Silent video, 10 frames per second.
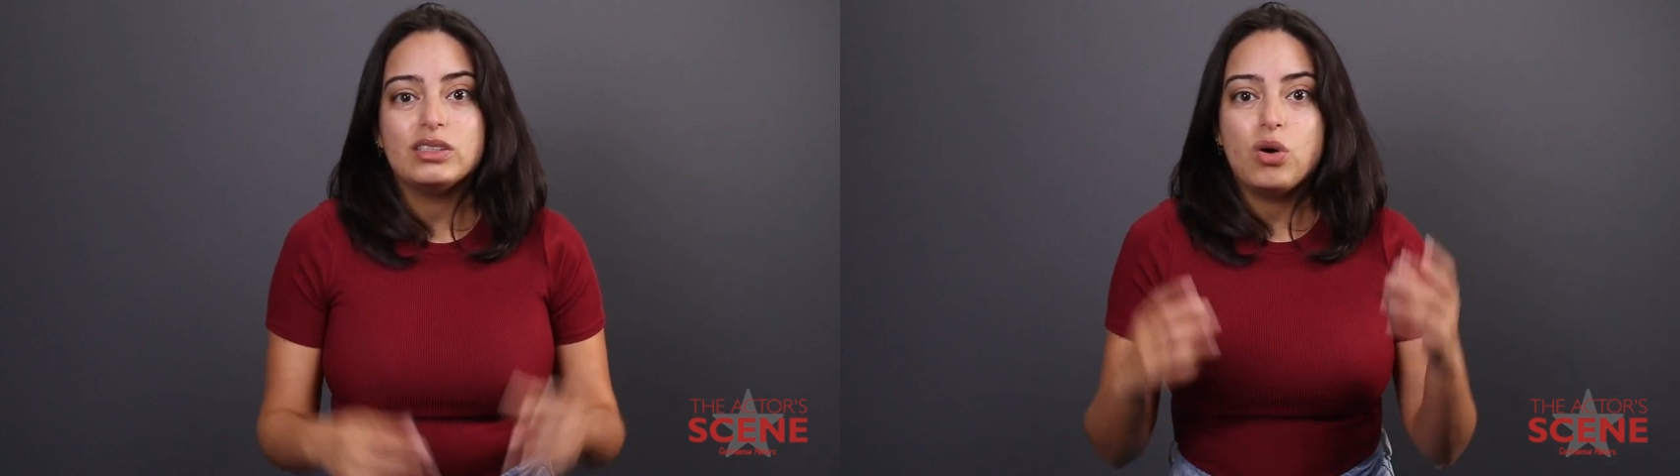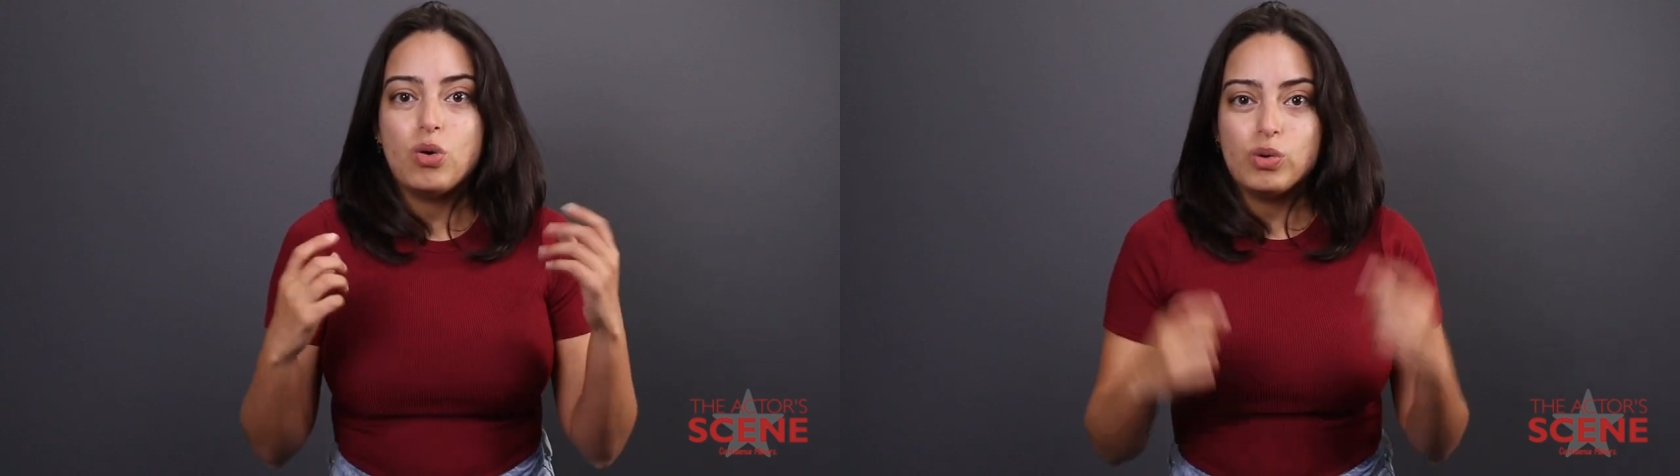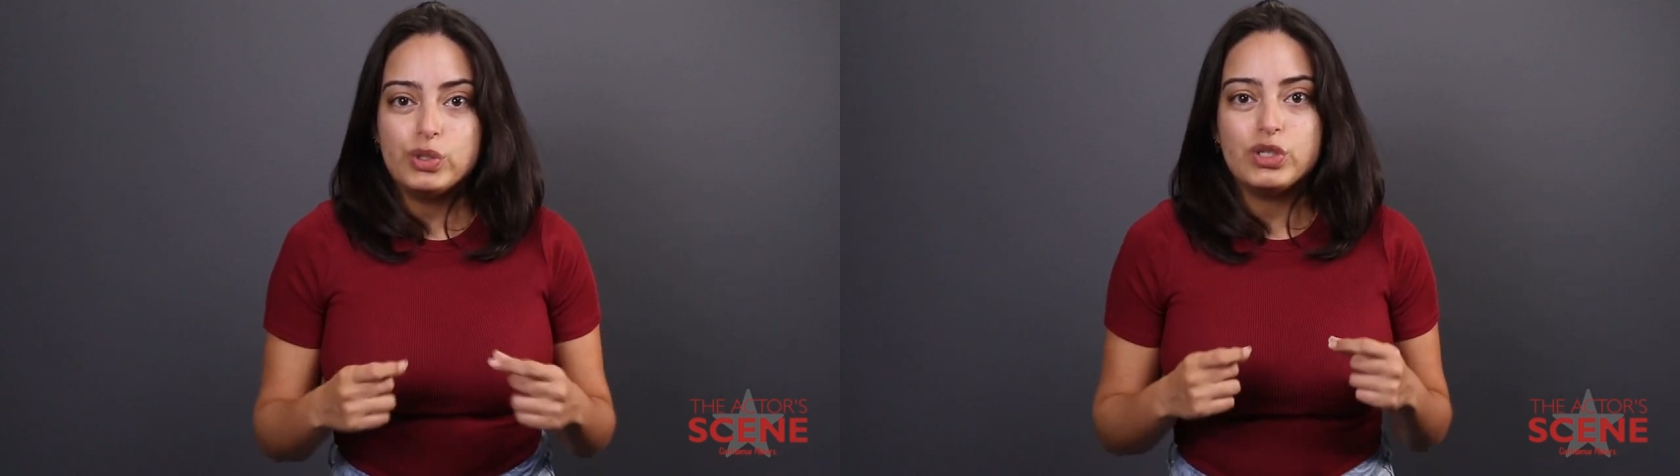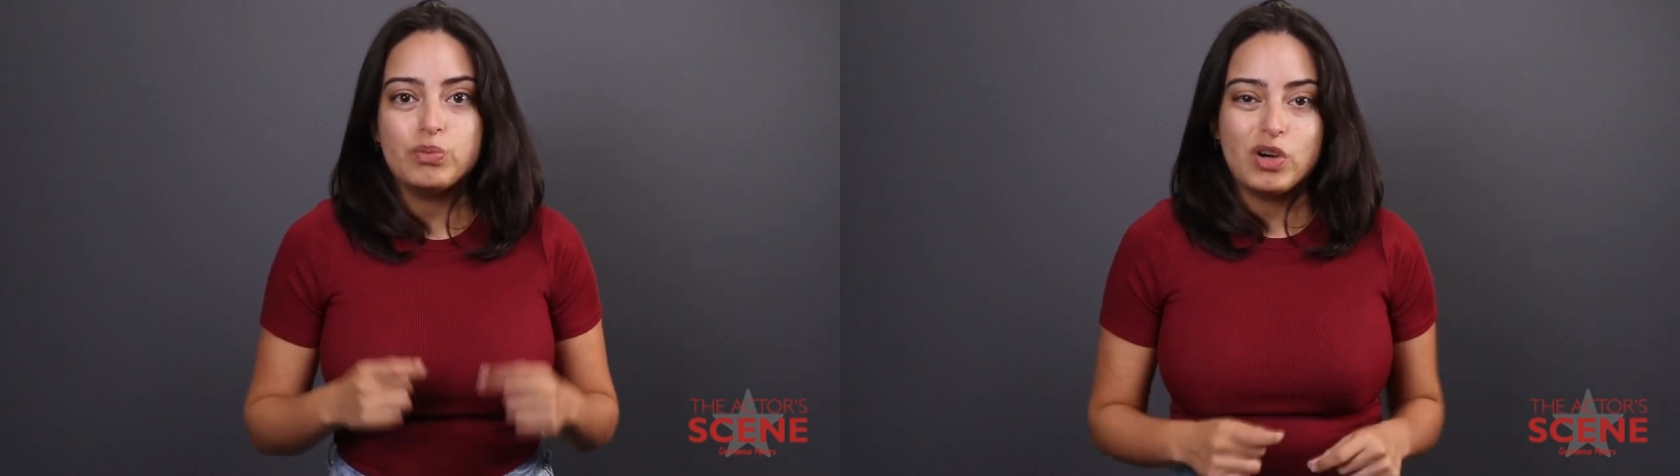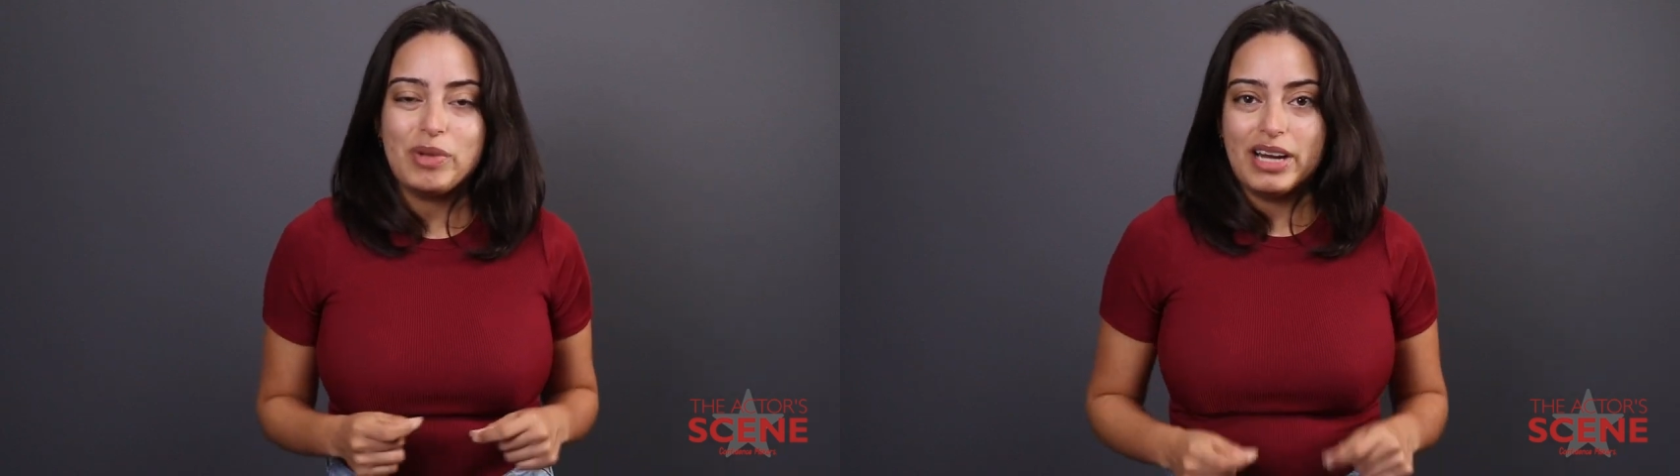hold your
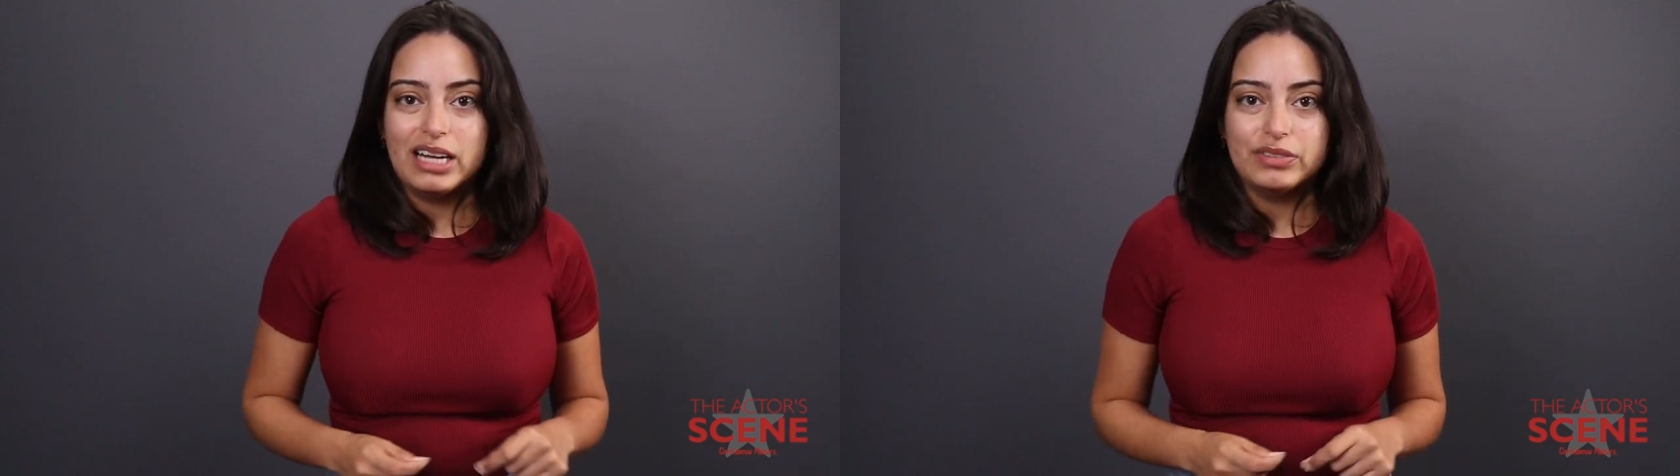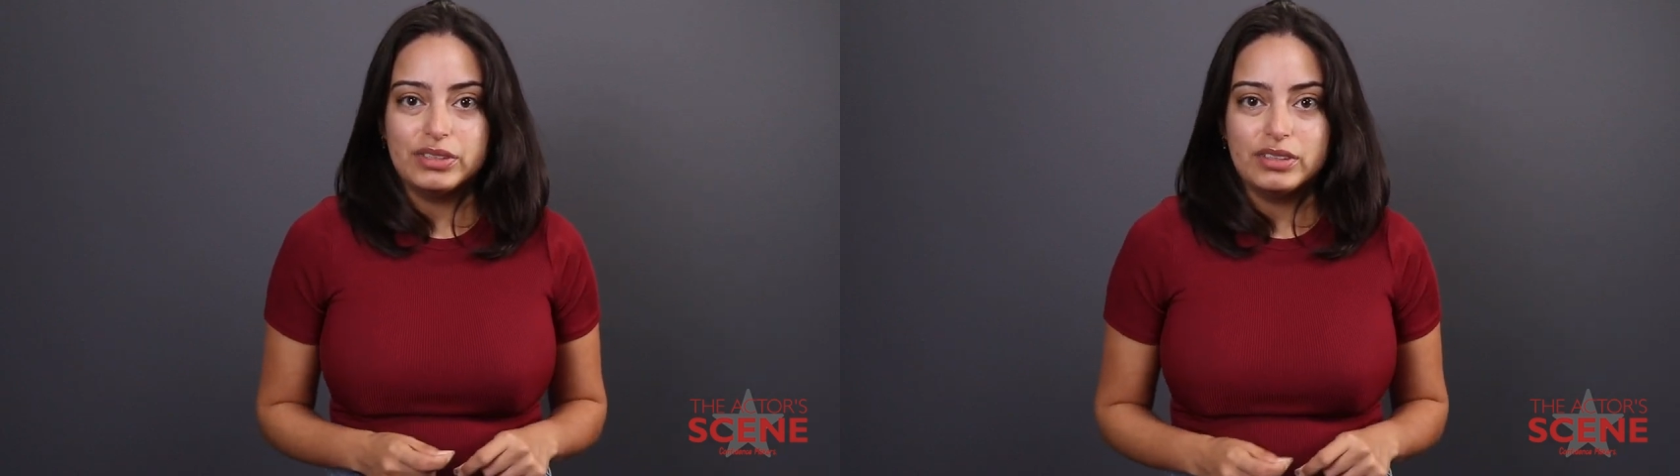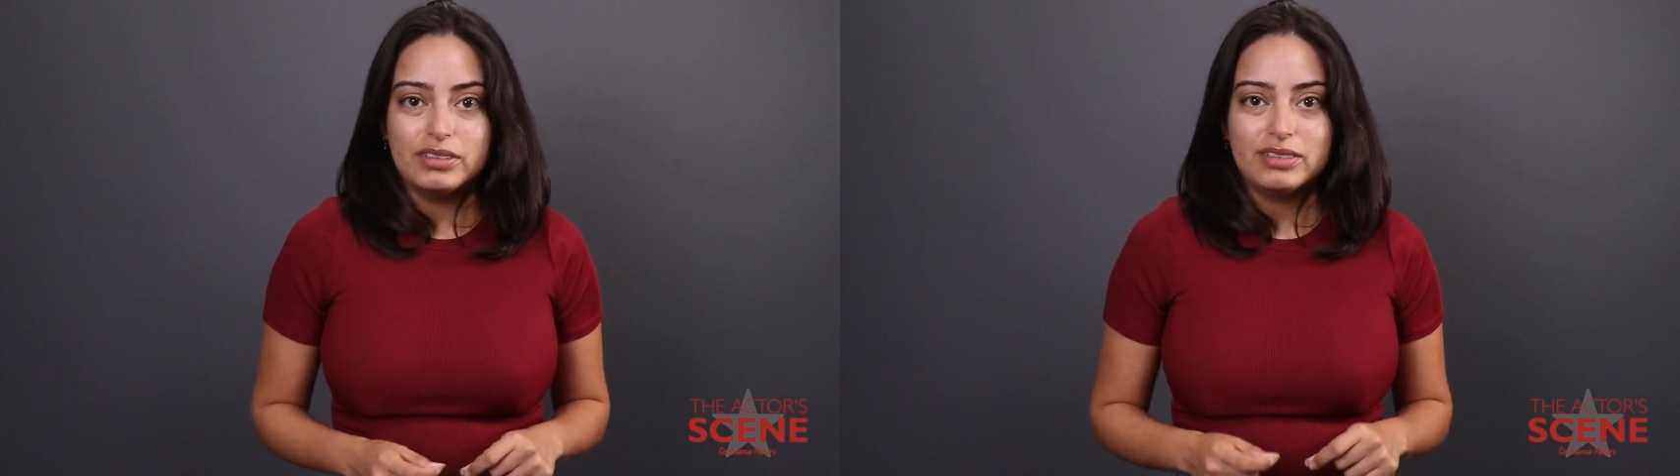moment after,